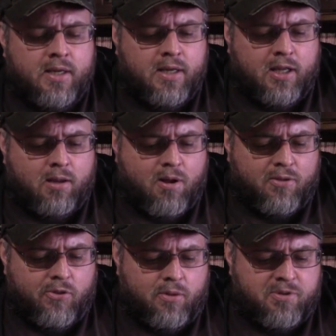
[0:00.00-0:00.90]

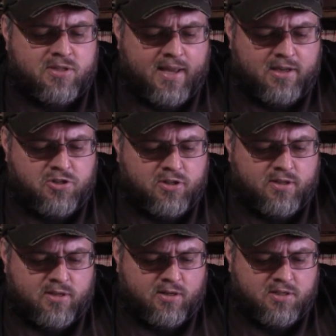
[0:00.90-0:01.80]
Although the
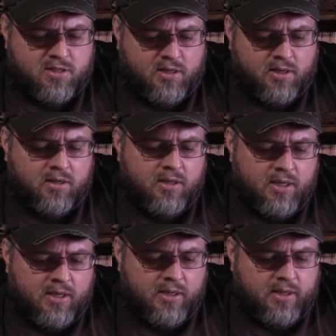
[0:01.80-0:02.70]
percentages are still,
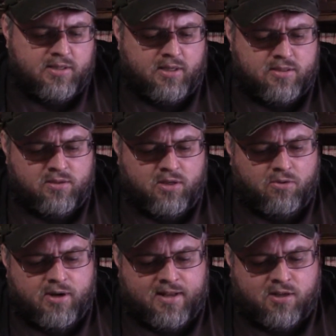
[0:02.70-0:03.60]

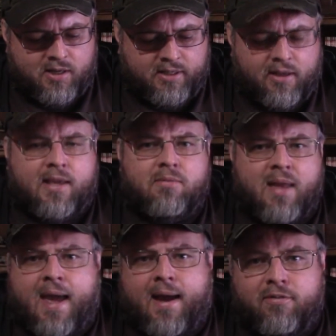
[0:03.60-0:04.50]
we're not talking like
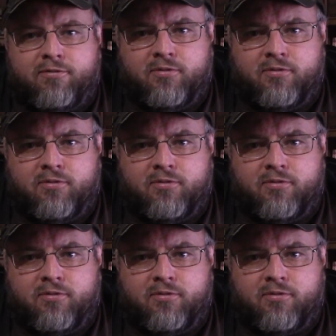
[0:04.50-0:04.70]
half.